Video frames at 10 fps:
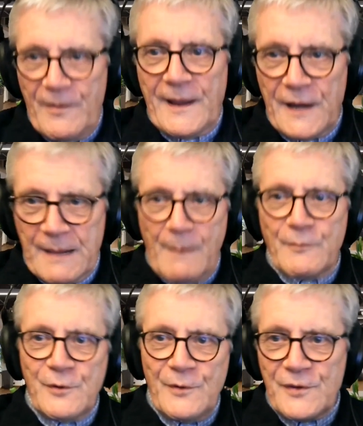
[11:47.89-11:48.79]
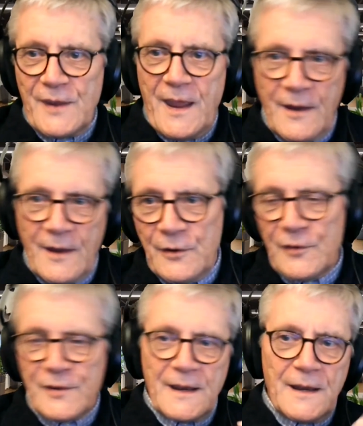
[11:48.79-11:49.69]
They're going to come up to you and say hi,
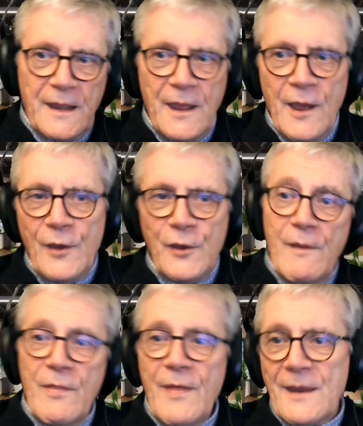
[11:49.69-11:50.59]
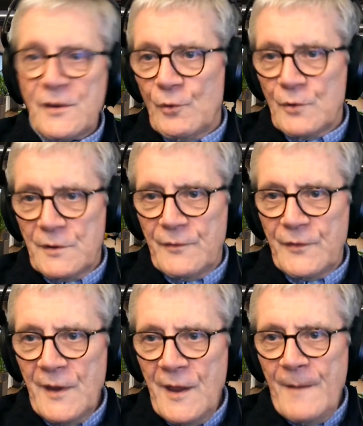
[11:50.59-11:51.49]
and suddenly you're in that sort of